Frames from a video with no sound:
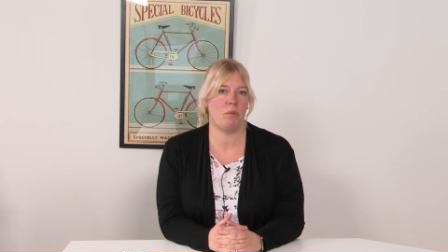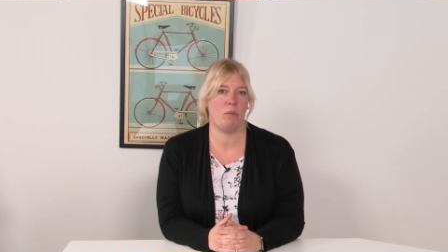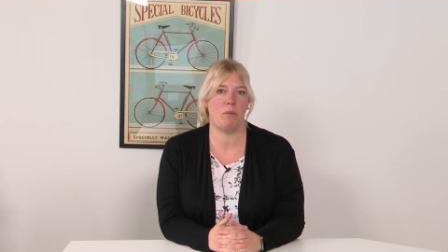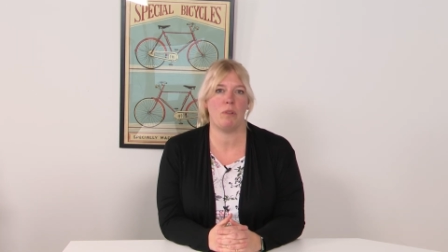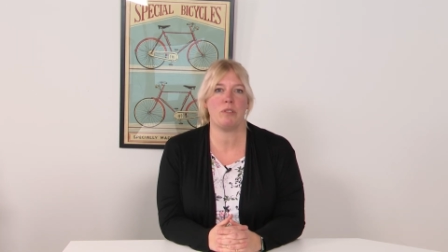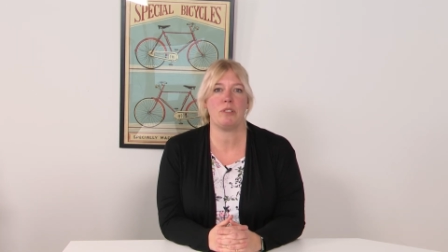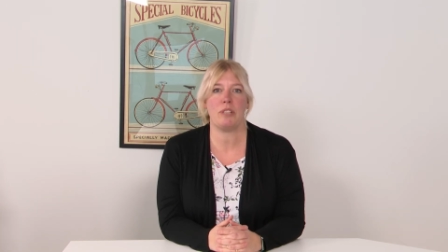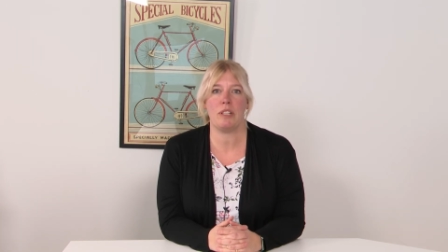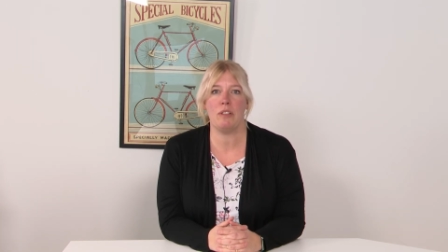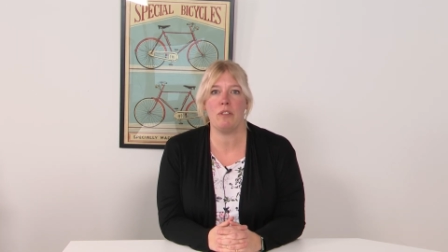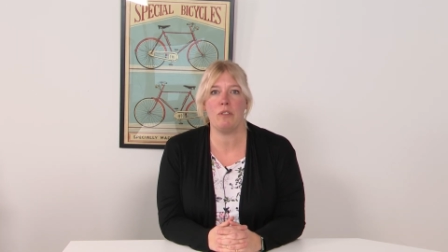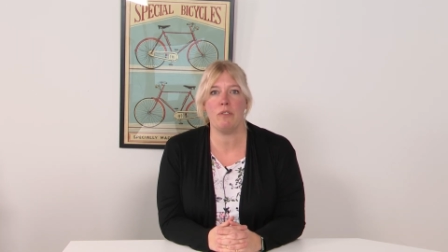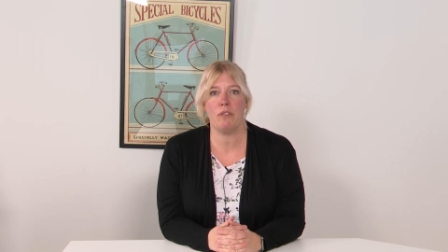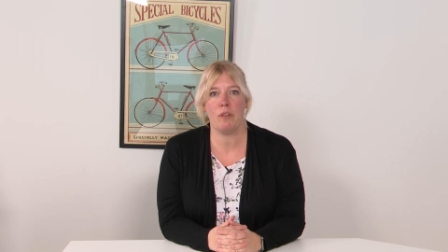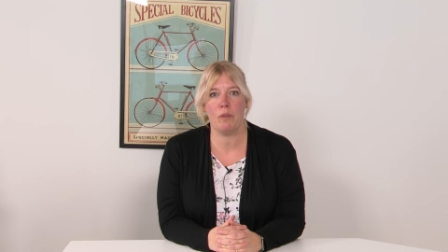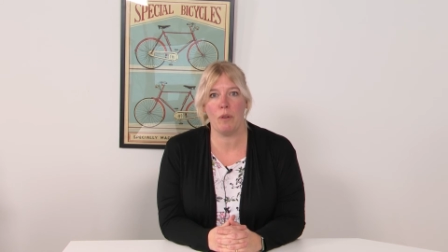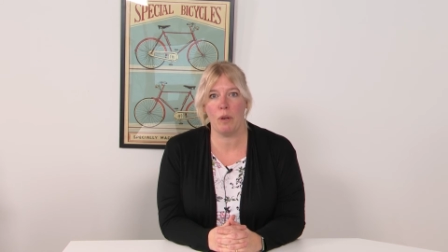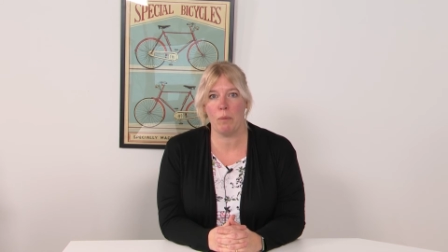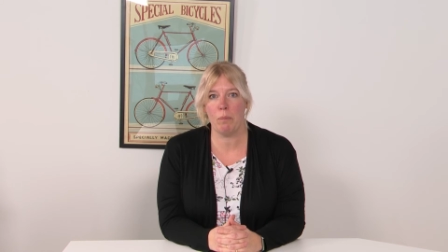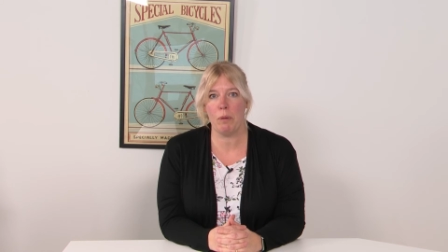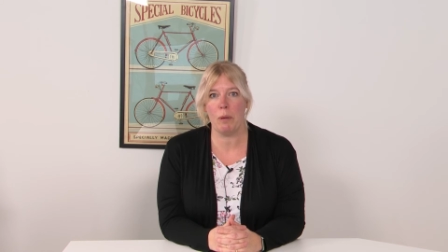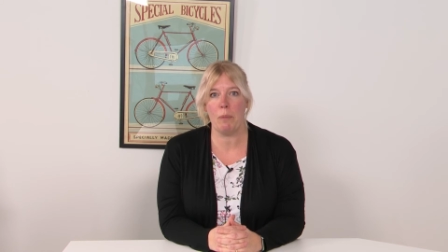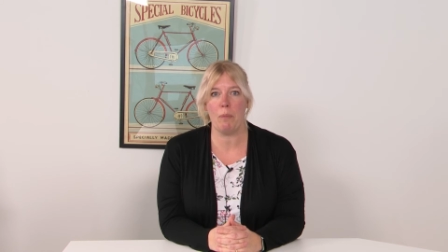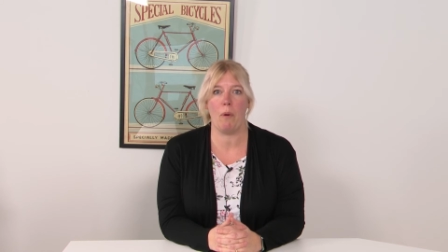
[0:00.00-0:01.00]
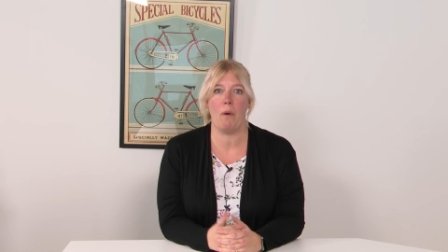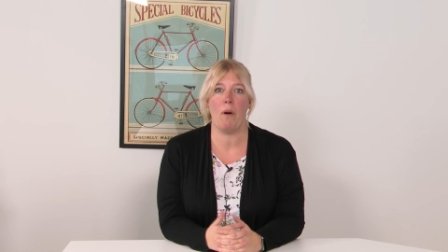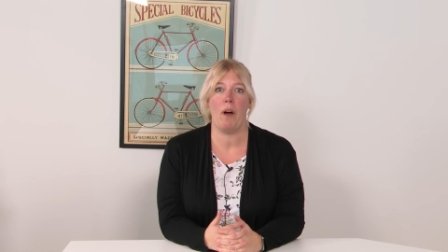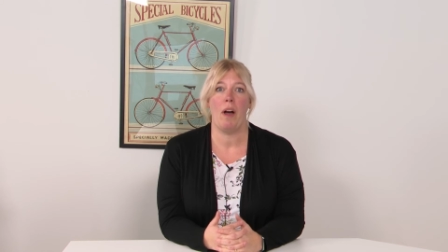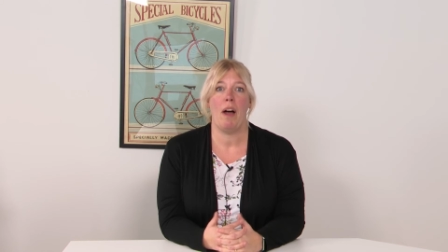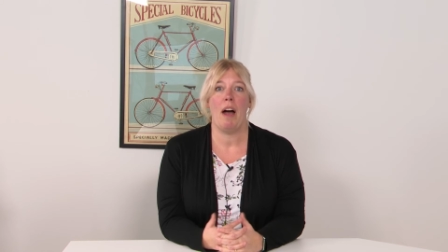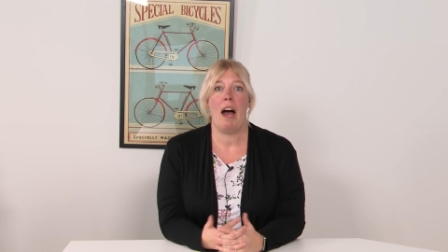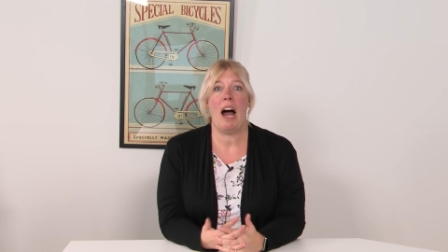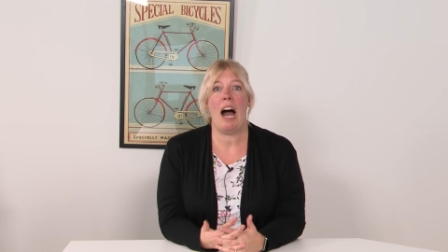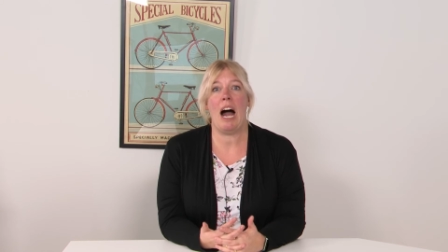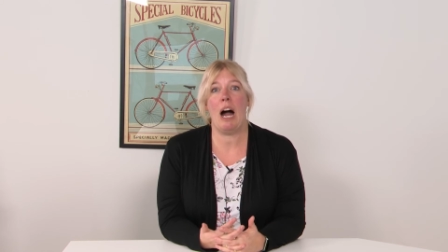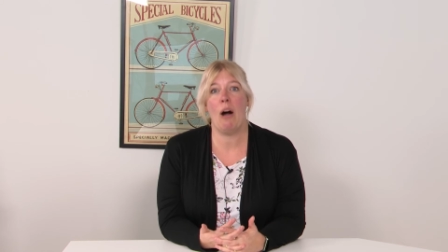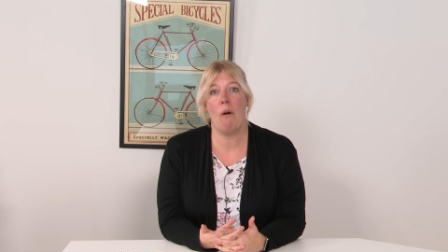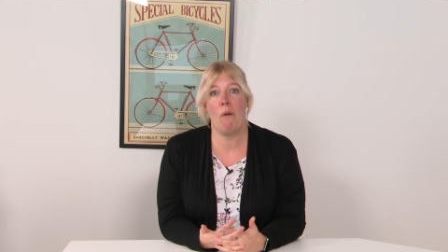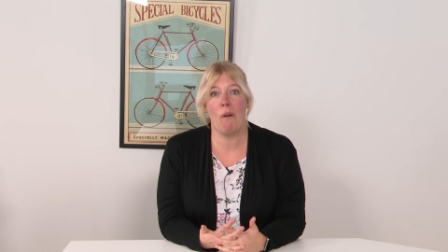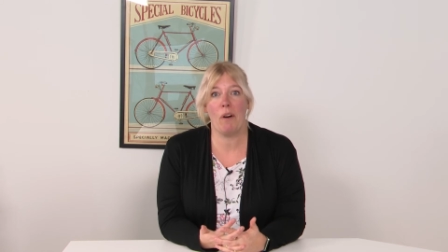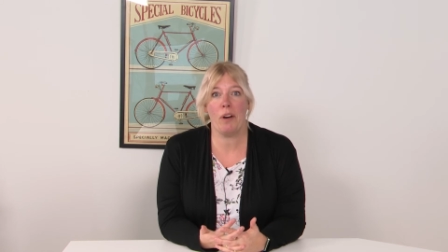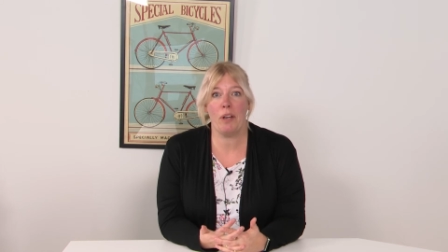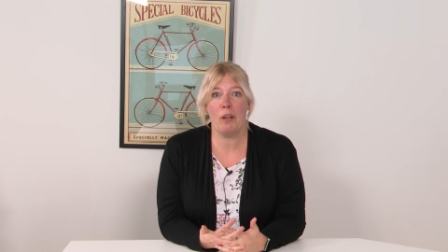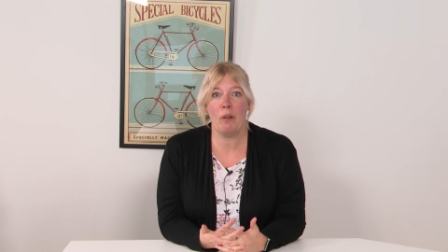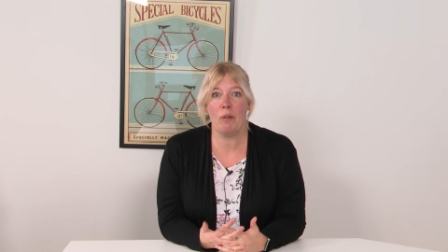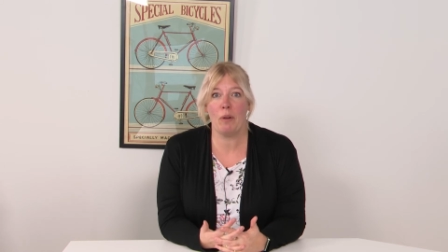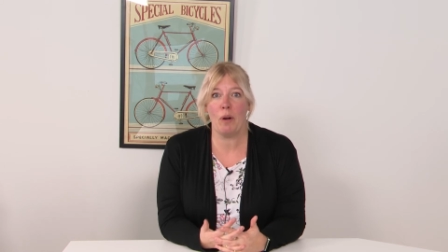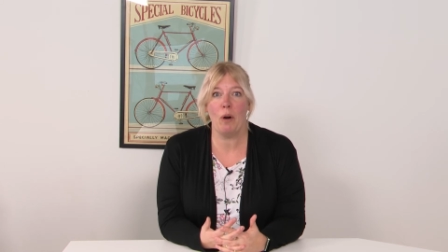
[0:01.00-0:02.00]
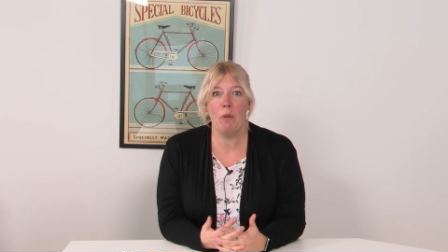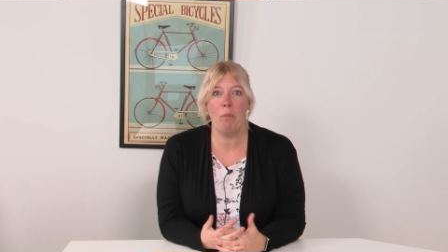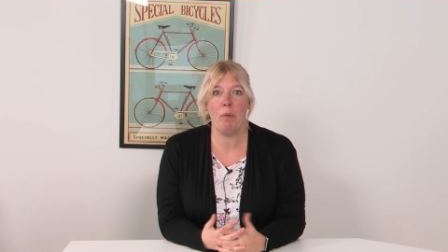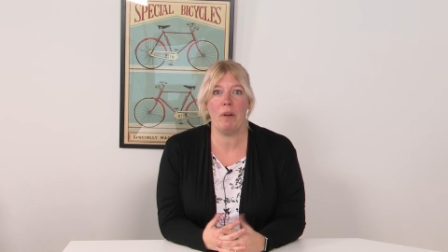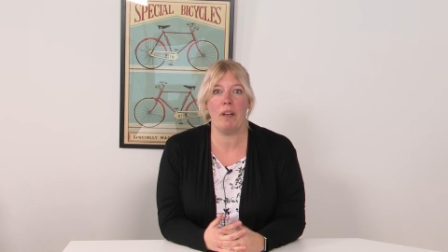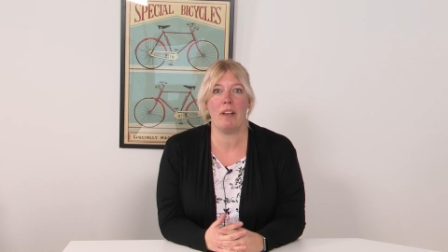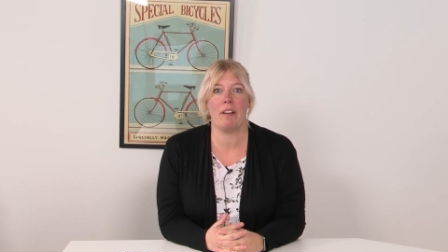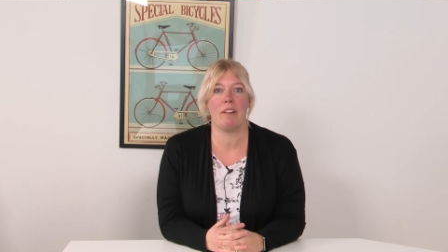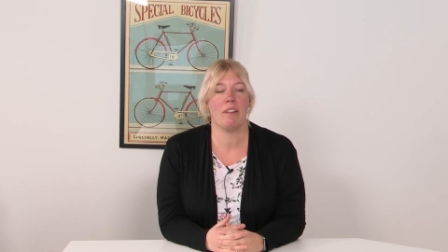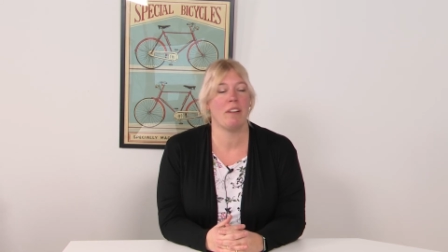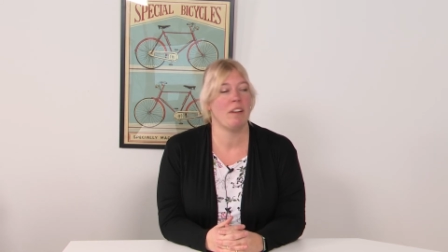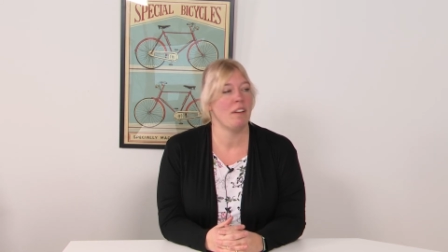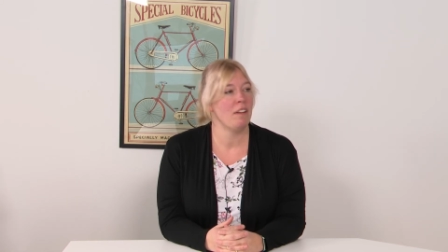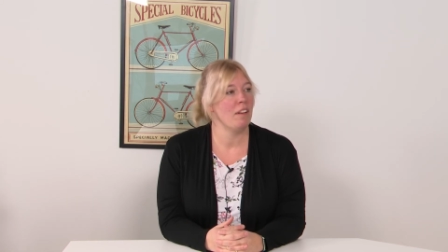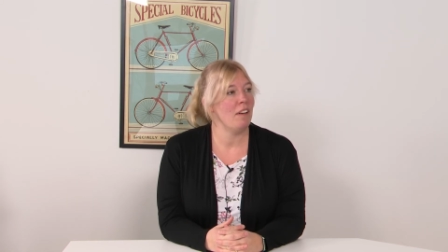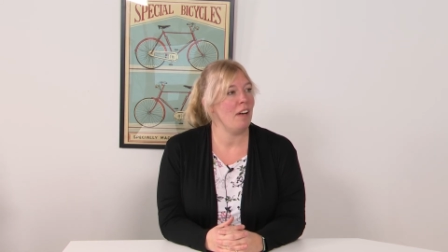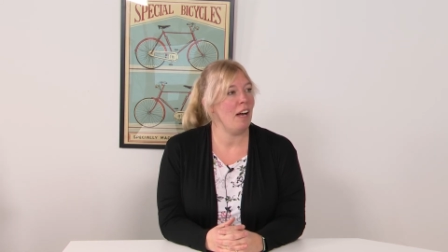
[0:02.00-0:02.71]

was interviewing people. How are you coping?